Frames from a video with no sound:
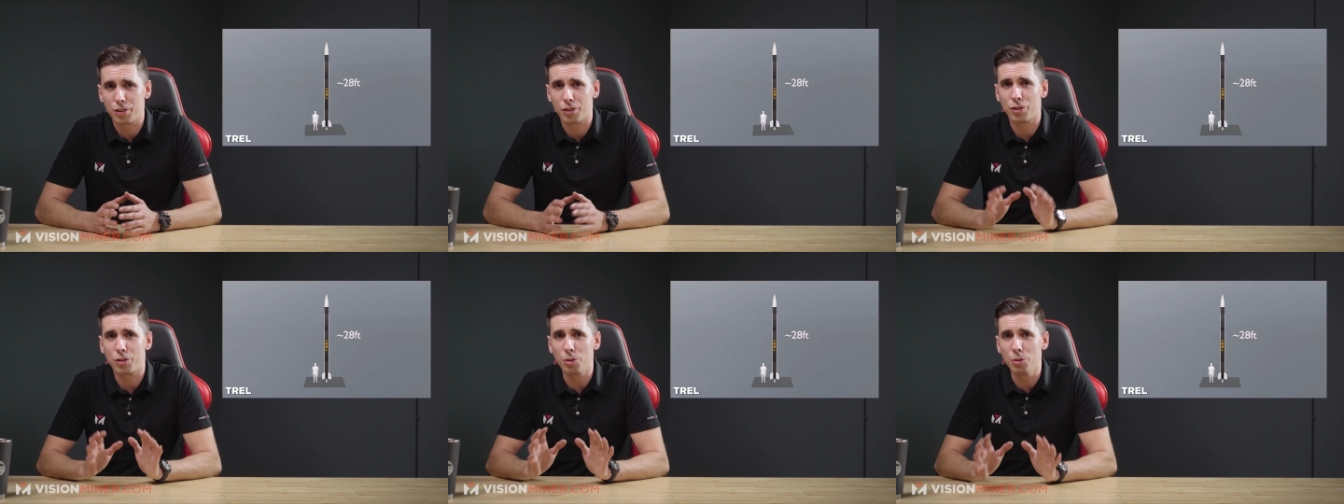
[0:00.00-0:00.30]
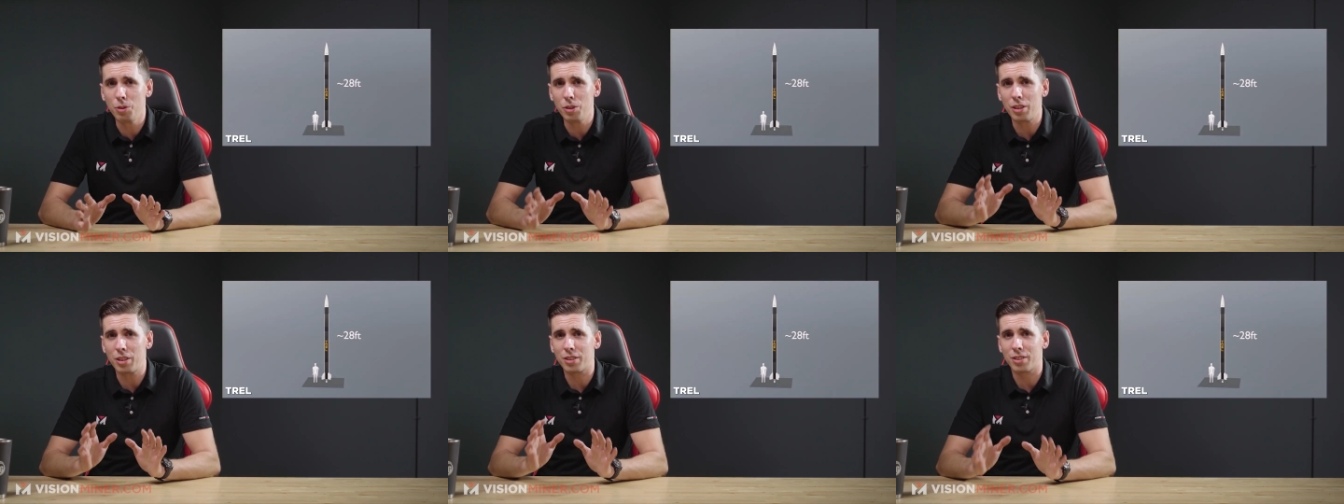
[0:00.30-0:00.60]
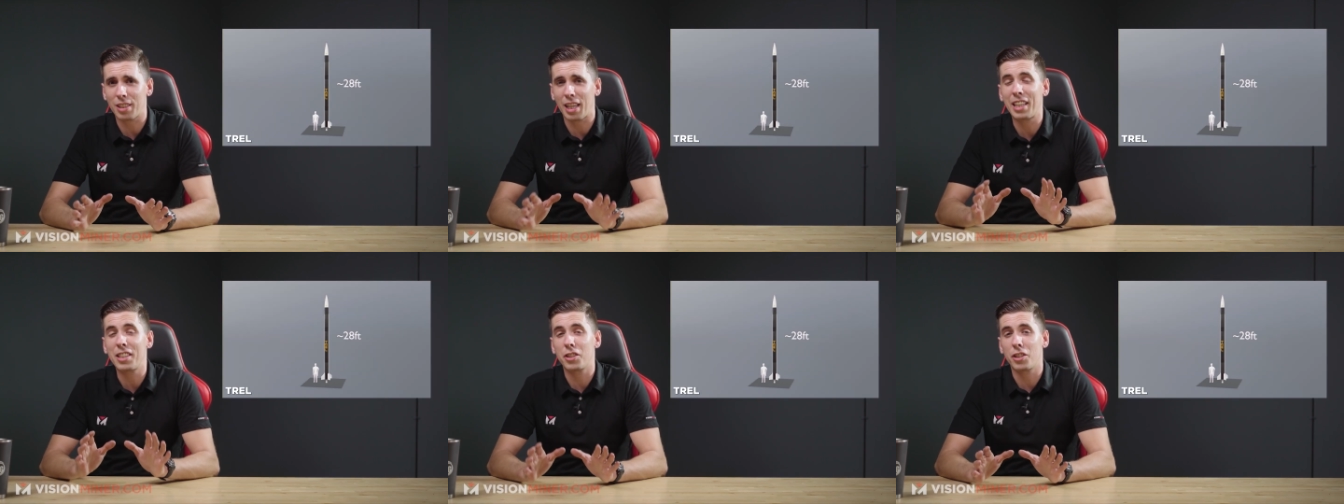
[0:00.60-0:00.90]
student
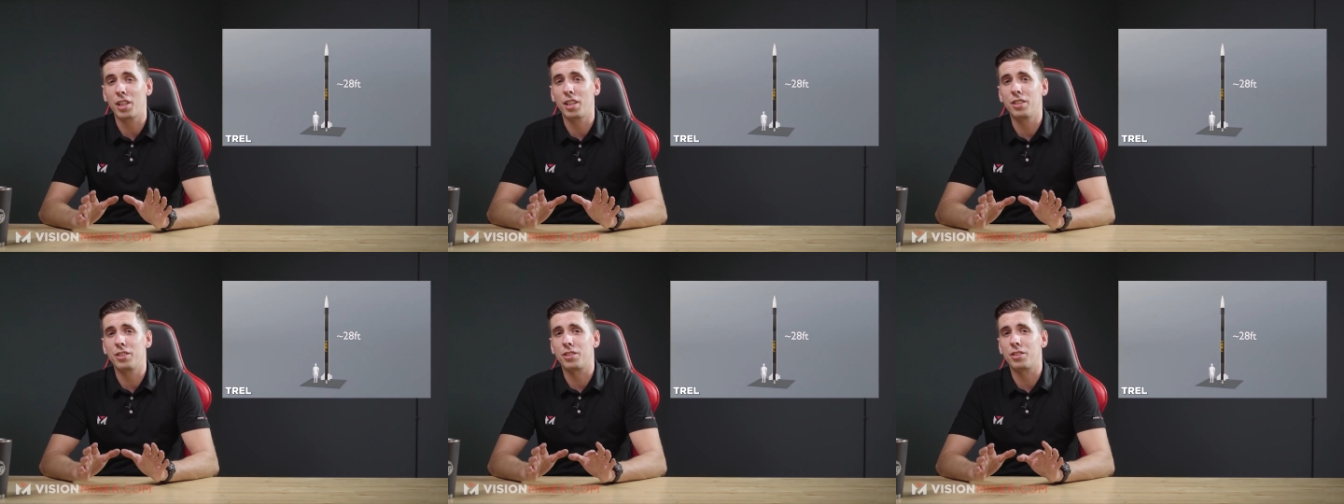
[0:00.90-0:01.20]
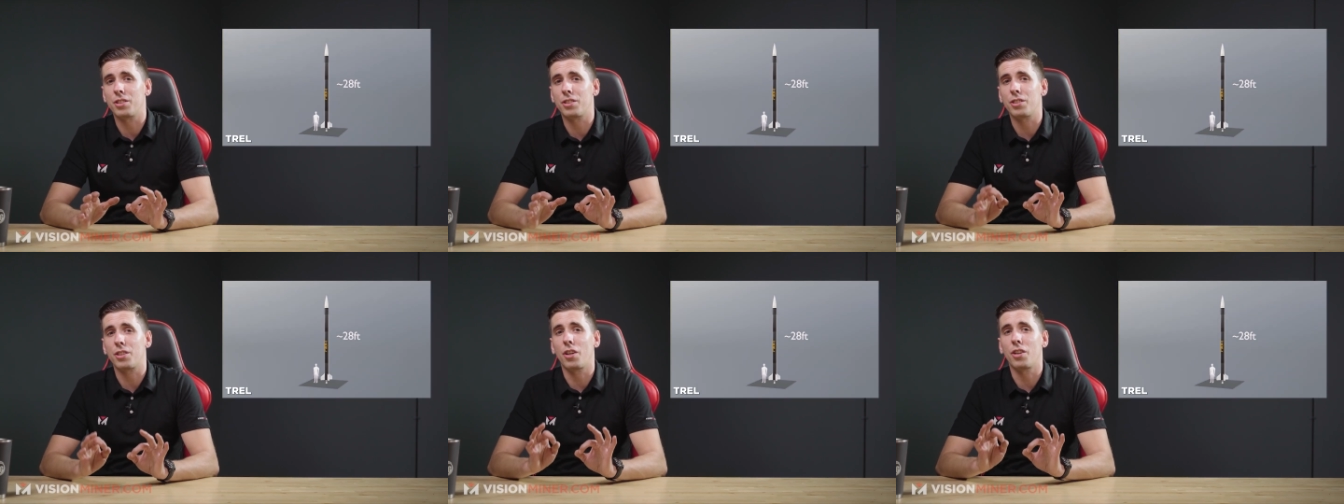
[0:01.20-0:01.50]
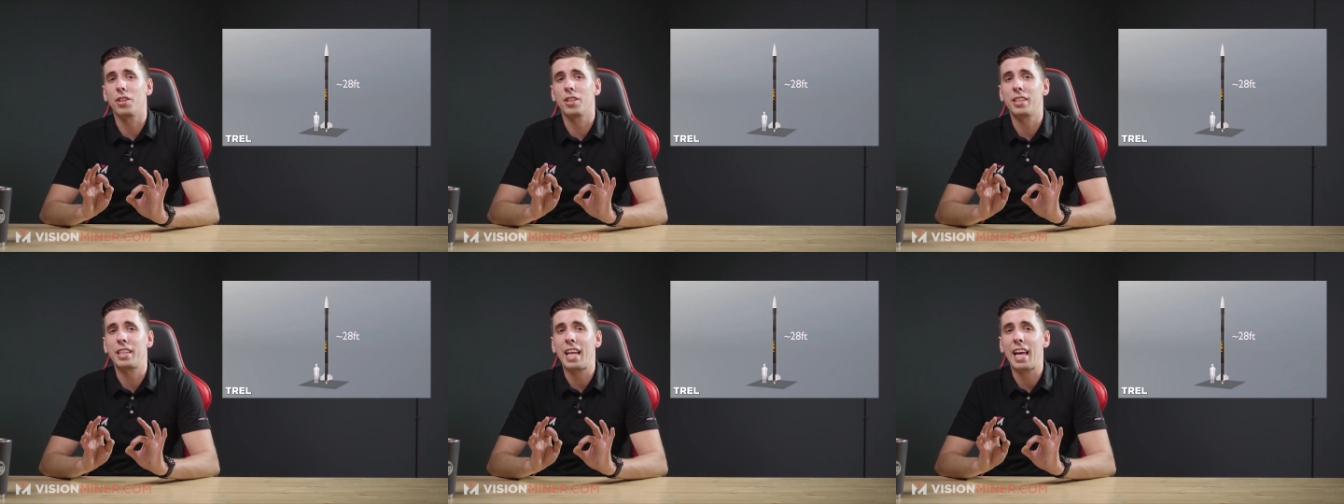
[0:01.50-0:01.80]
design challenges
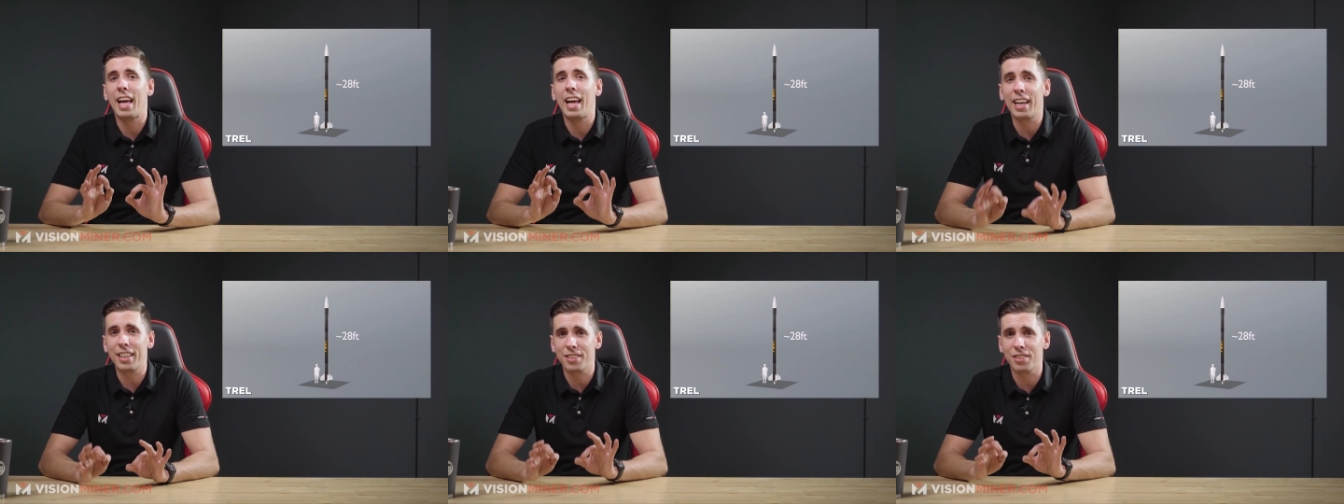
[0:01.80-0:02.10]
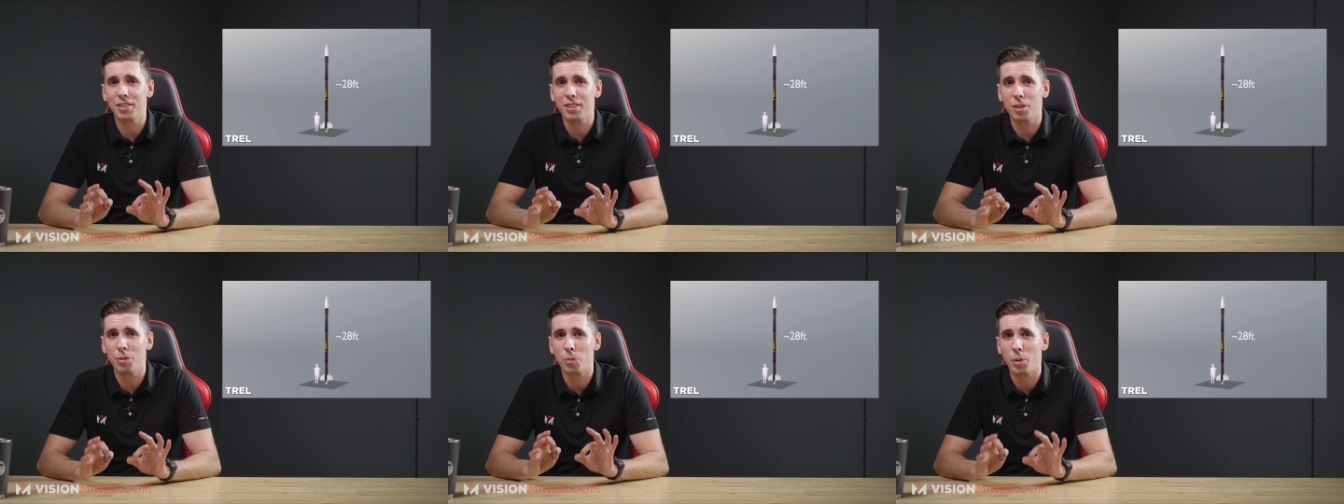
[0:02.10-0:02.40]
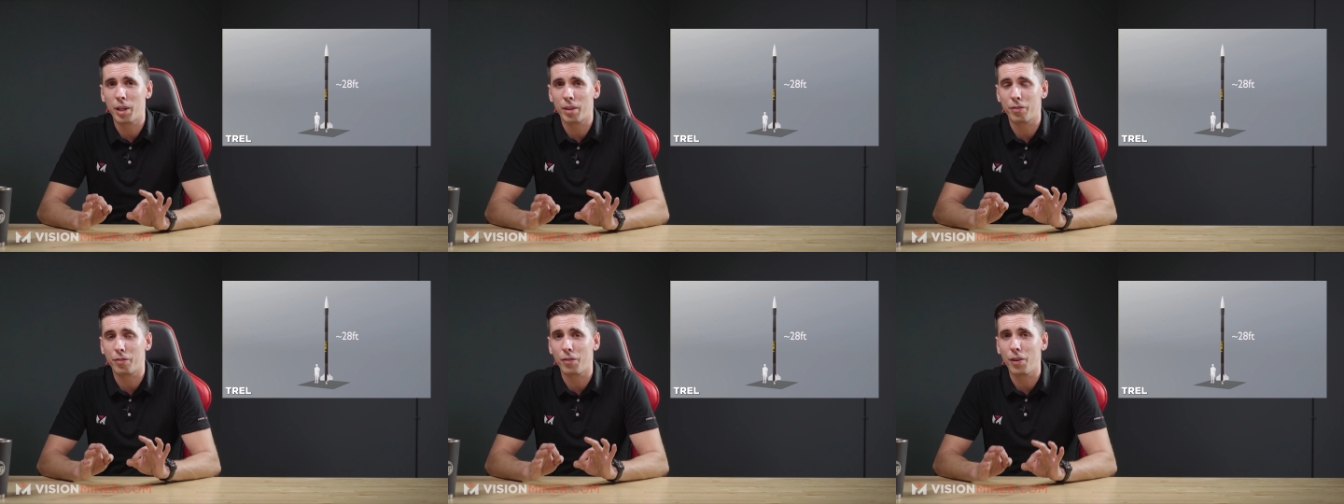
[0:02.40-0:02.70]
are an excellent
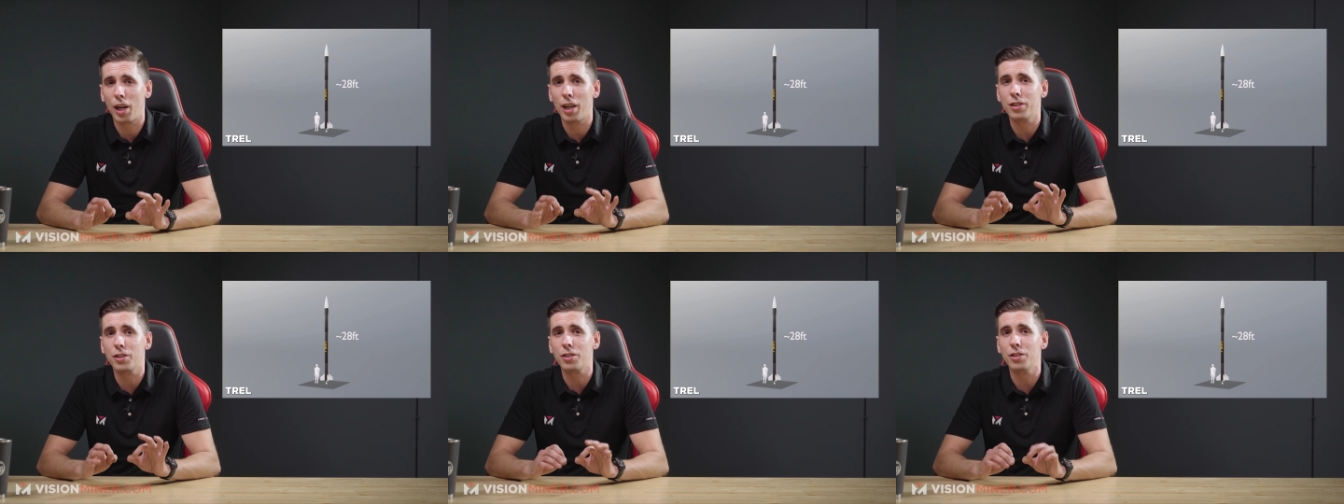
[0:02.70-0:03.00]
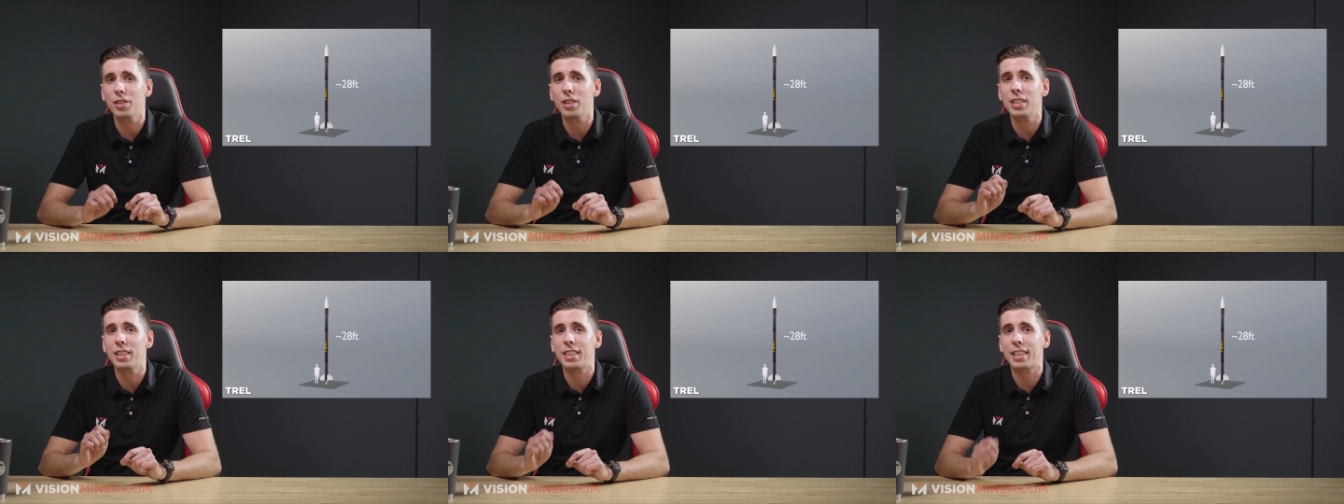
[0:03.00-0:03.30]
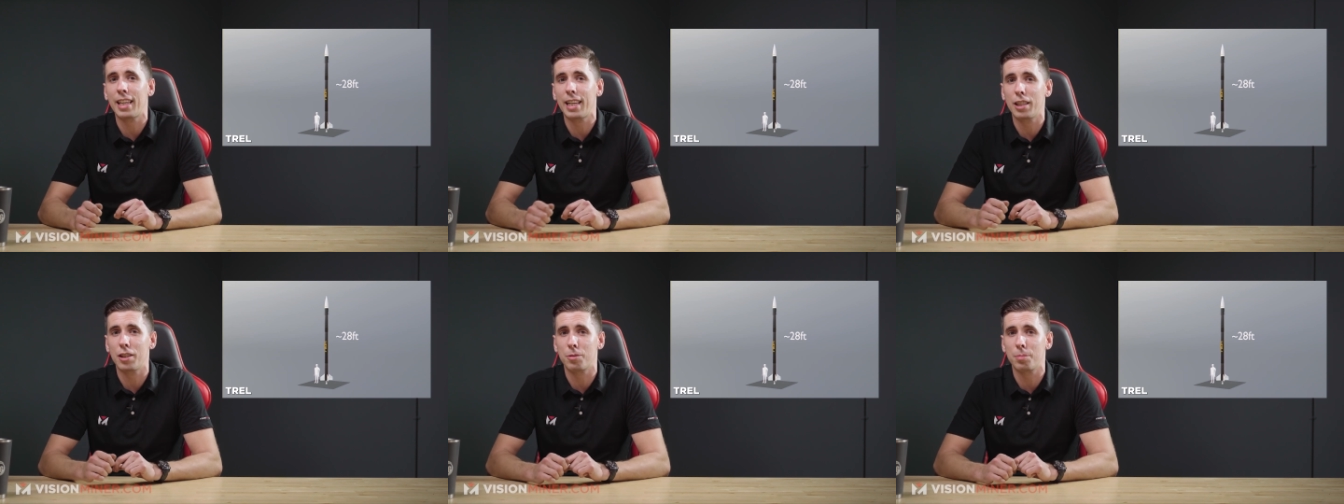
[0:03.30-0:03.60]
way to foster
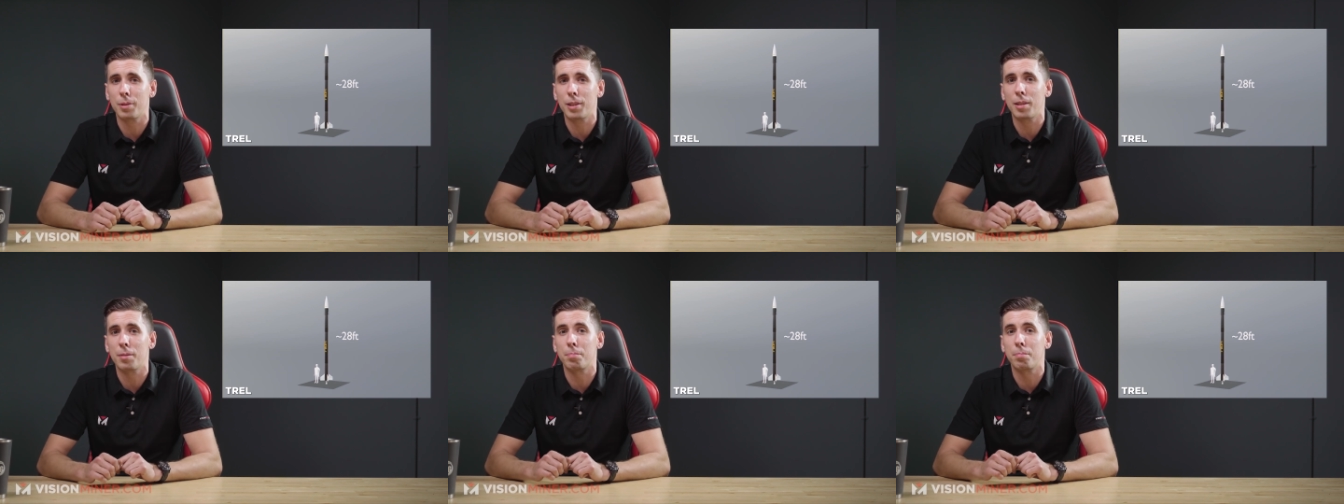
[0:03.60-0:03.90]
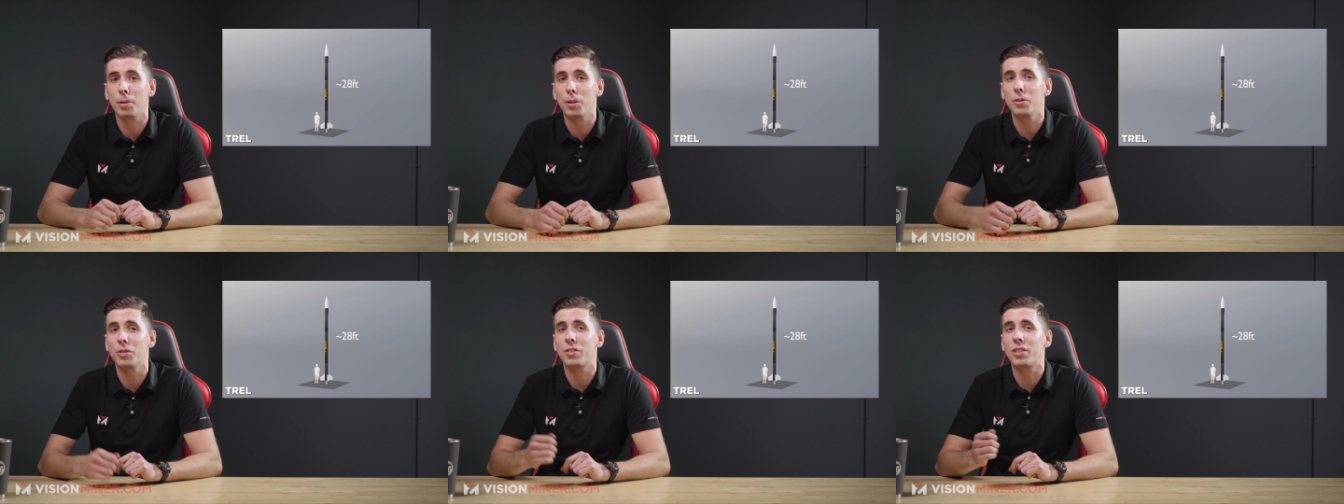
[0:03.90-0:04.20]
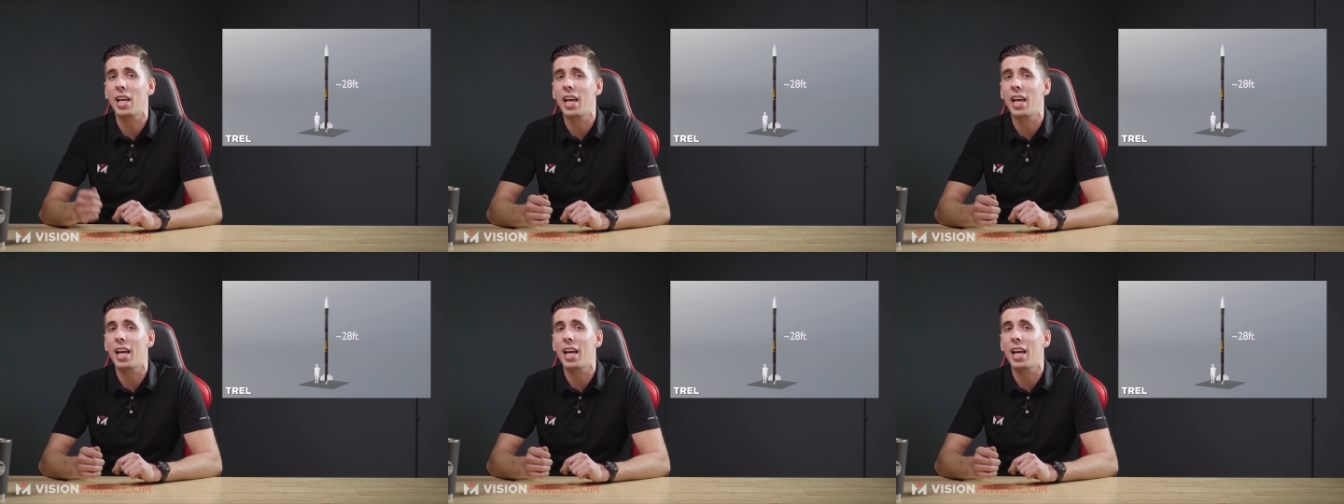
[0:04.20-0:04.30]
engagement and build